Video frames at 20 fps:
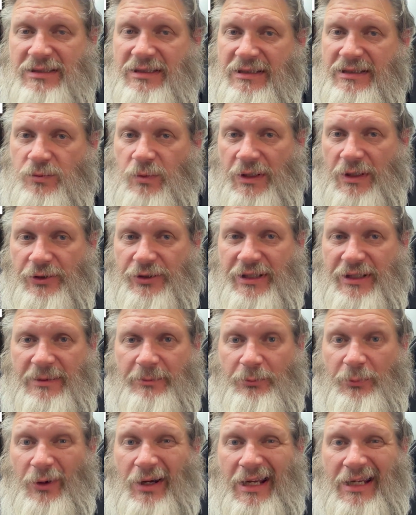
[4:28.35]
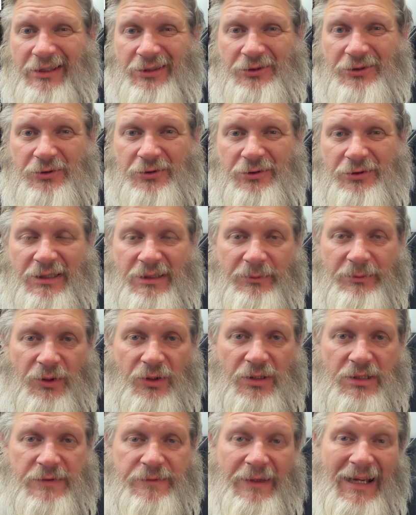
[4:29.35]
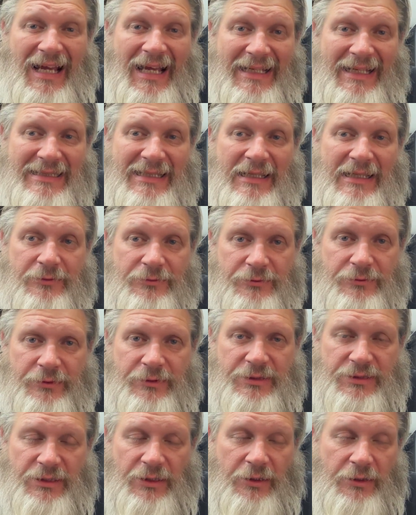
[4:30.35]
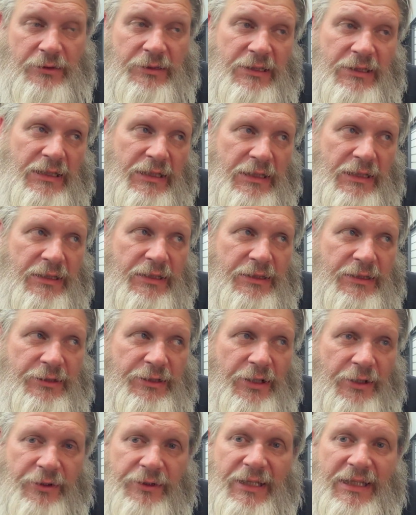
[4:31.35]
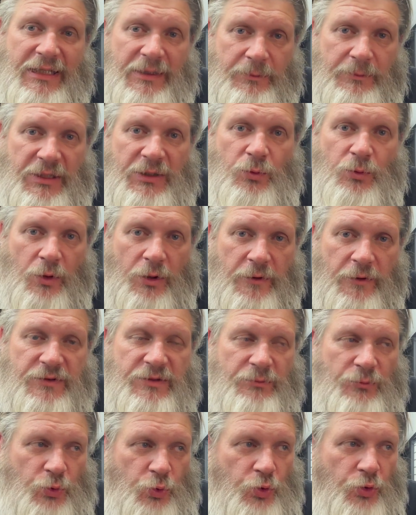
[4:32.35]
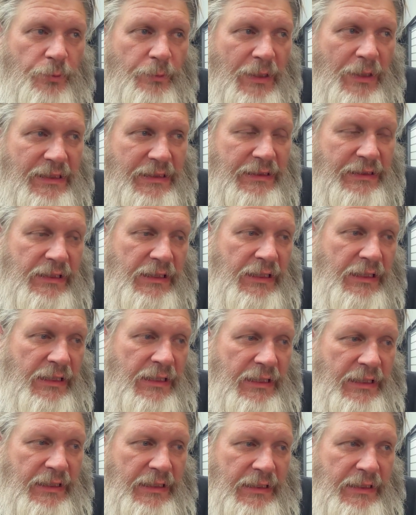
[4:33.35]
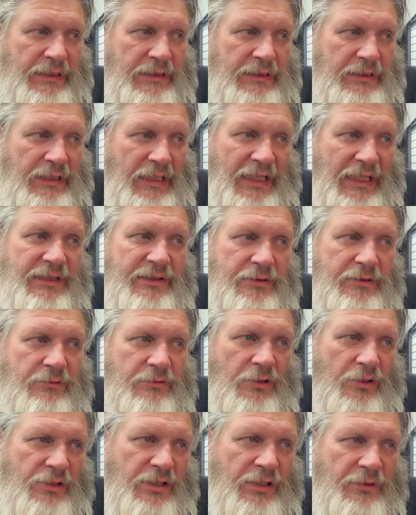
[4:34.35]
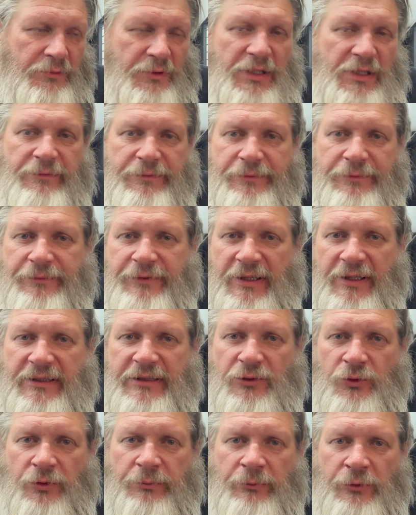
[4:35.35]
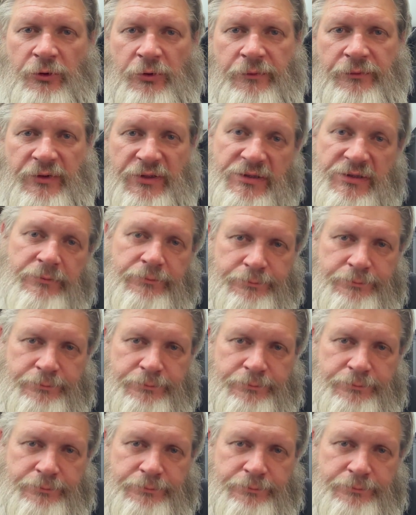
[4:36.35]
There's one on there brand new in the box for $800. So, you know, they can be worth some good money, and they're fairly good movers.